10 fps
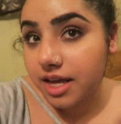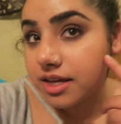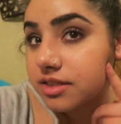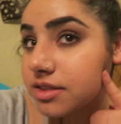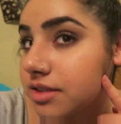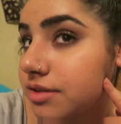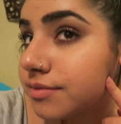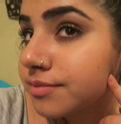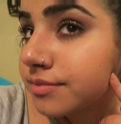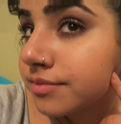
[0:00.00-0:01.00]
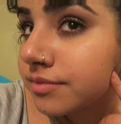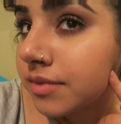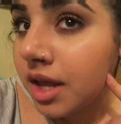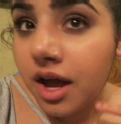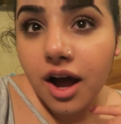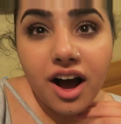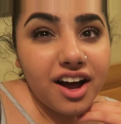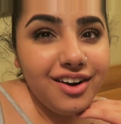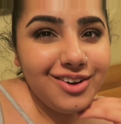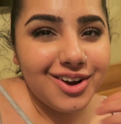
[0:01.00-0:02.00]
and
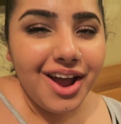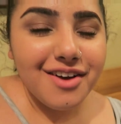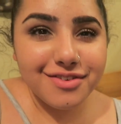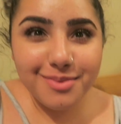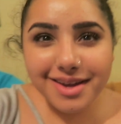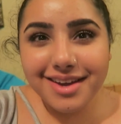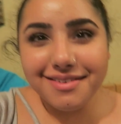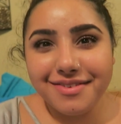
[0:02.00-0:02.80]
I don't know, for me it